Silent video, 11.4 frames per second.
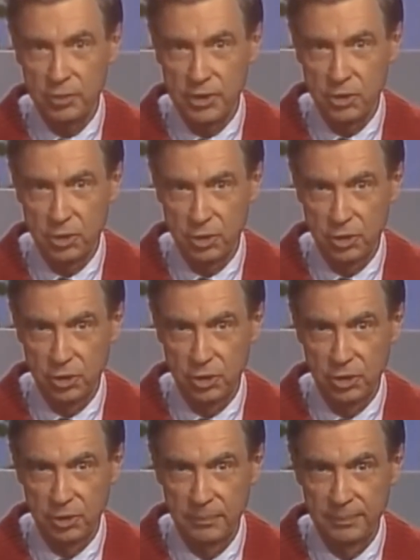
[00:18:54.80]
simply because
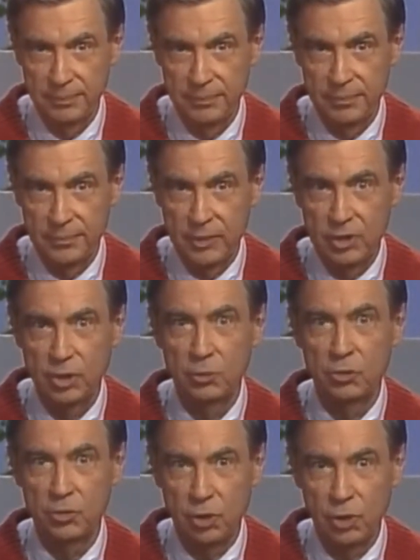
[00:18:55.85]
they exist.
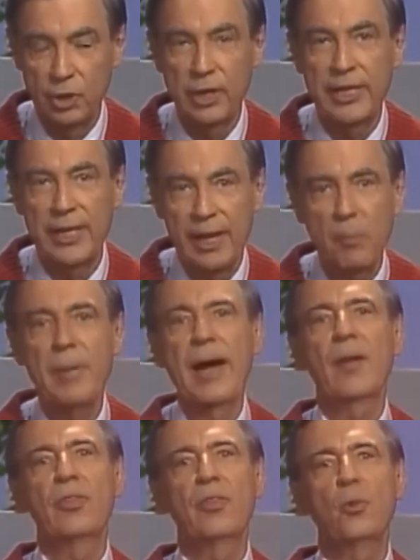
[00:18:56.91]
Fred
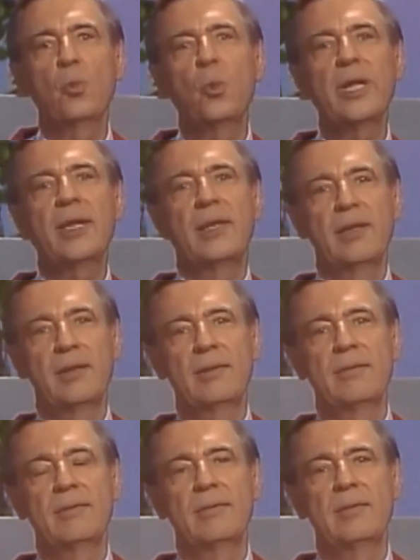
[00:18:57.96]
Rogers didn't just host a
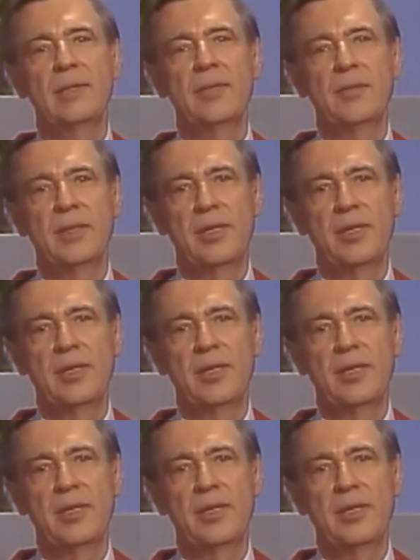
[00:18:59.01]
show,